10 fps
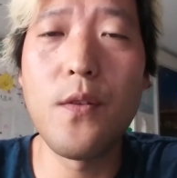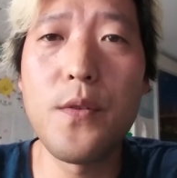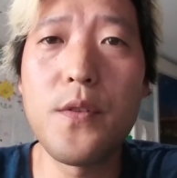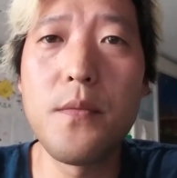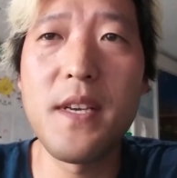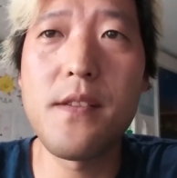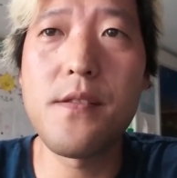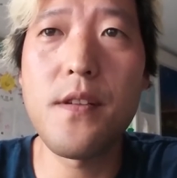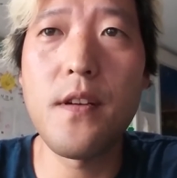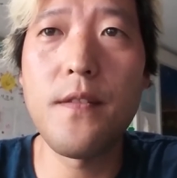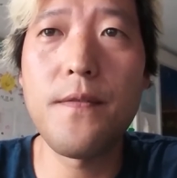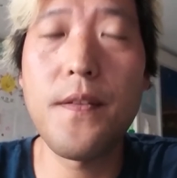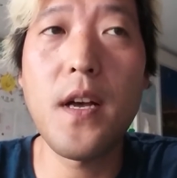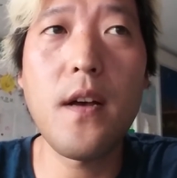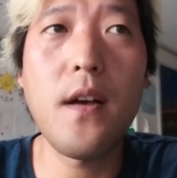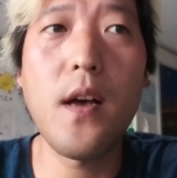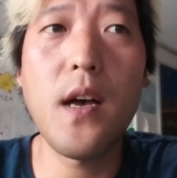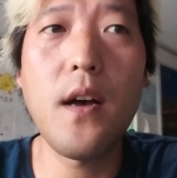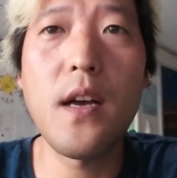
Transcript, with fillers: note to myself. Uh,